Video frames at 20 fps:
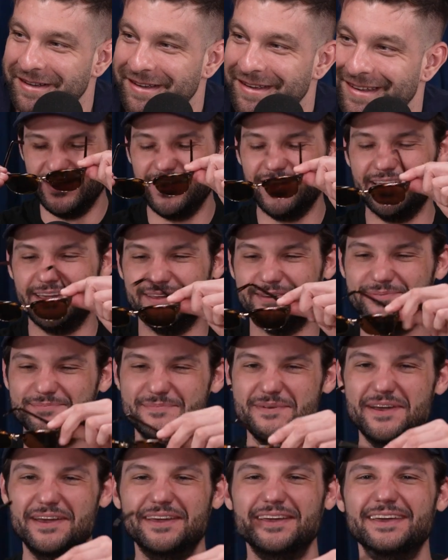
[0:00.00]
The
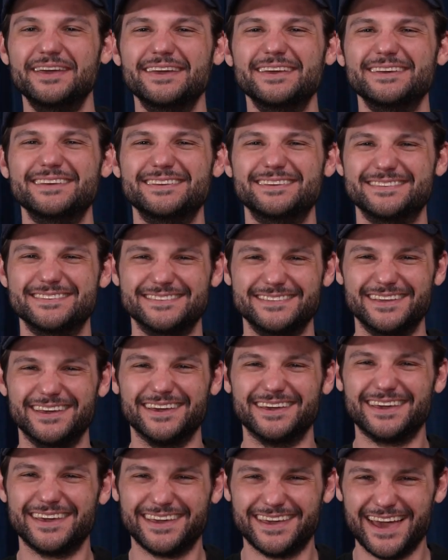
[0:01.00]
name is
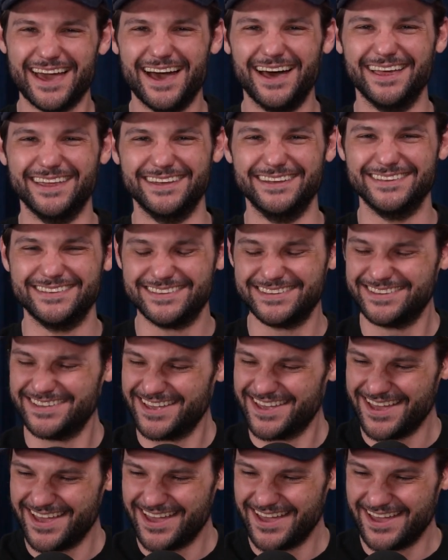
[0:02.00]
Nick Callas.
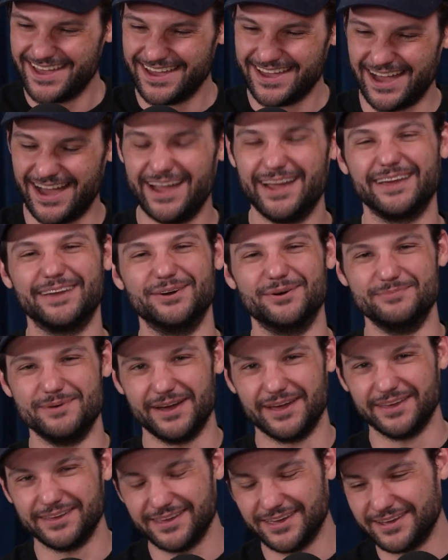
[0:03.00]
I go
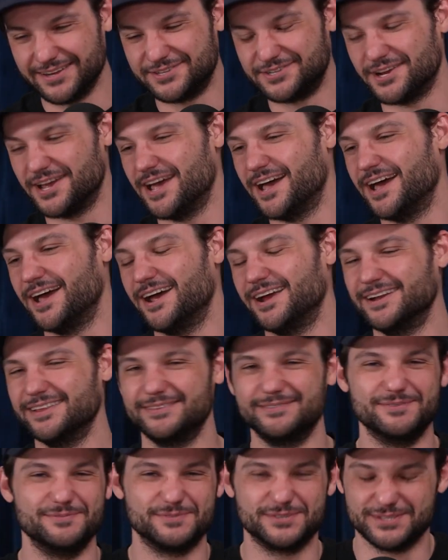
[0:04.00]
by GigaChad.
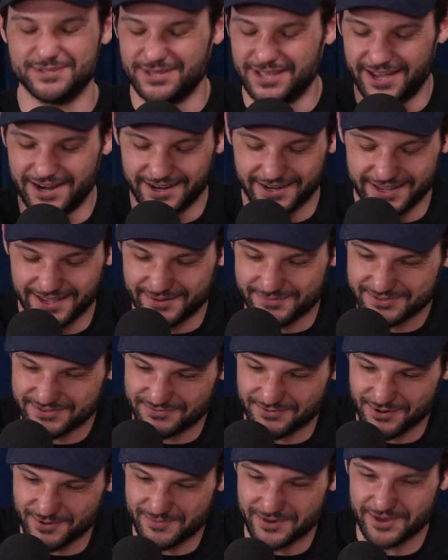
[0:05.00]
There was a lot of names
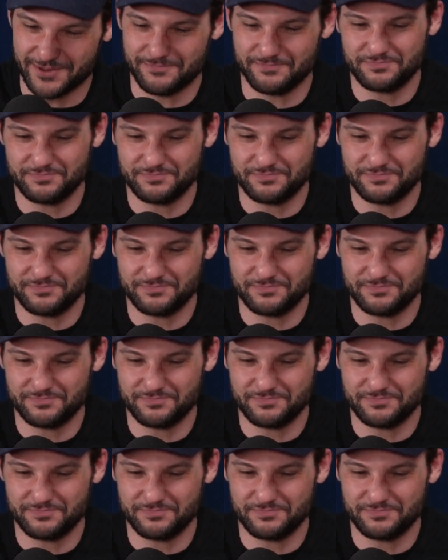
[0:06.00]
for me.